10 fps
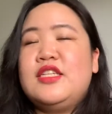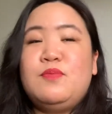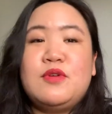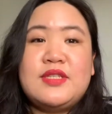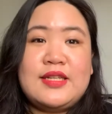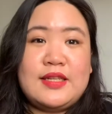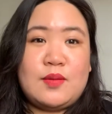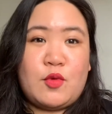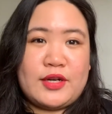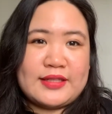book's a little
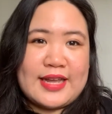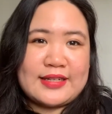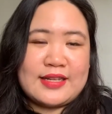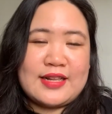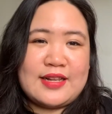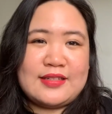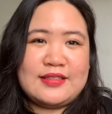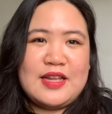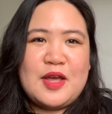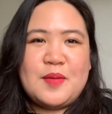more
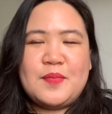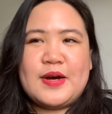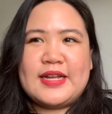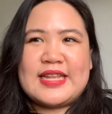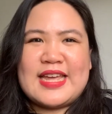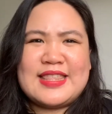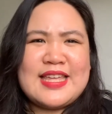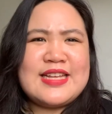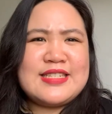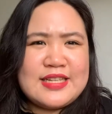technical, but
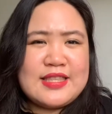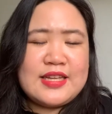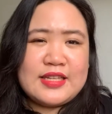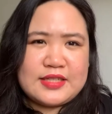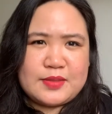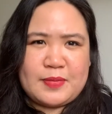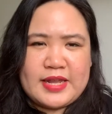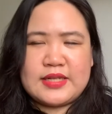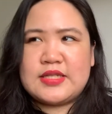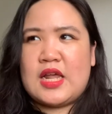I still think it
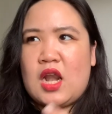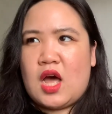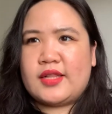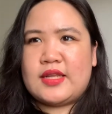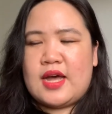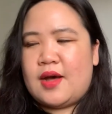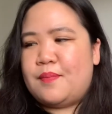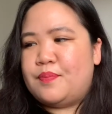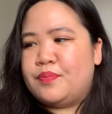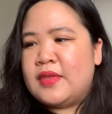explains a lot.
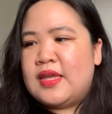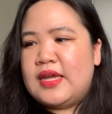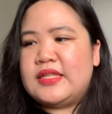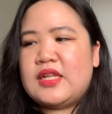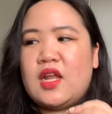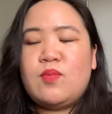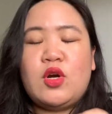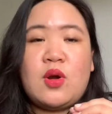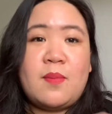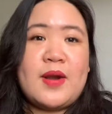It's a lot
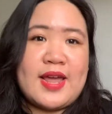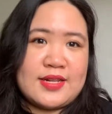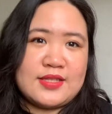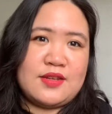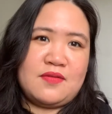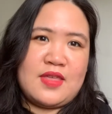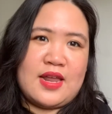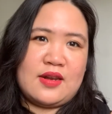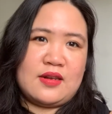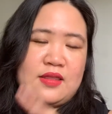more comprehensive
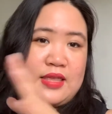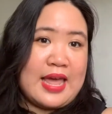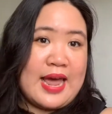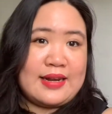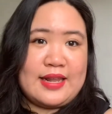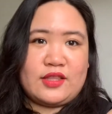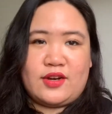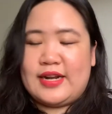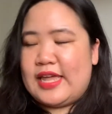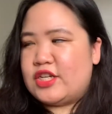than the hand
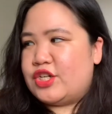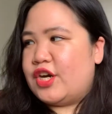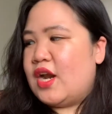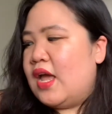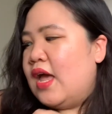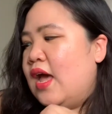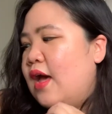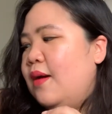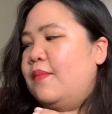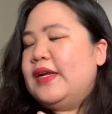lettering ledger.
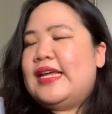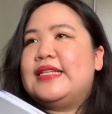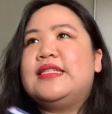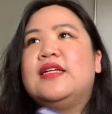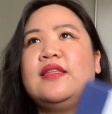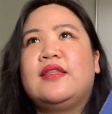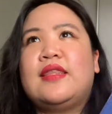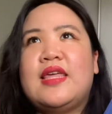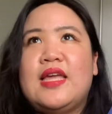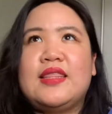But I still
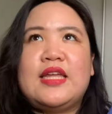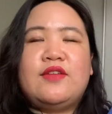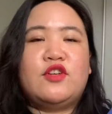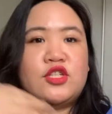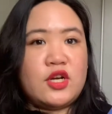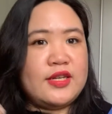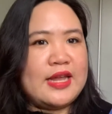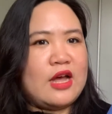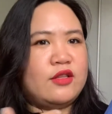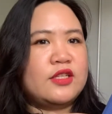think that if you're
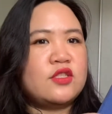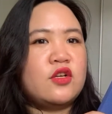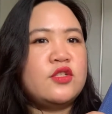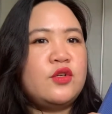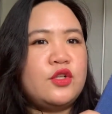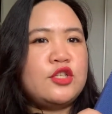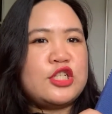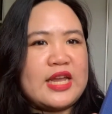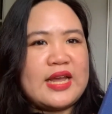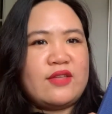starting out, it's also good to
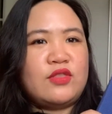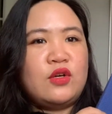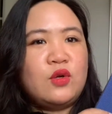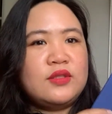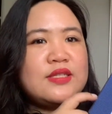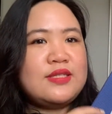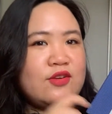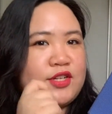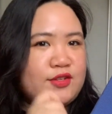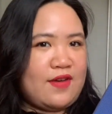check out The Golden
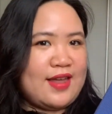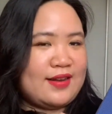Secrets of